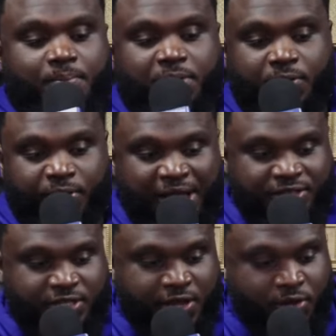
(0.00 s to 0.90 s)
But when I
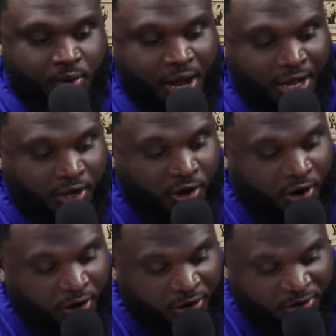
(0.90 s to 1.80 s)
tell you, I
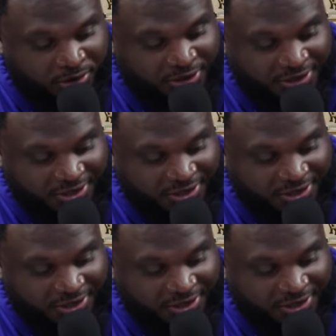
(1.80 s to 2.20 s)
called